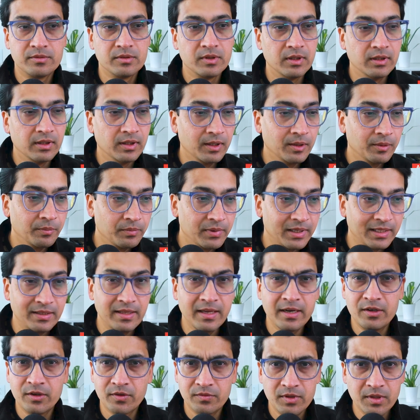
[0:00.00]
at the
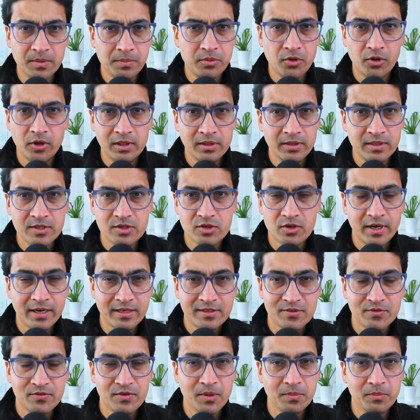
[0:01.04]
end of the probably
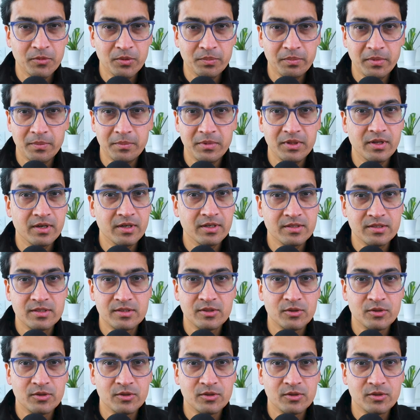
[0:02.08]
interactive demo, maybe there is,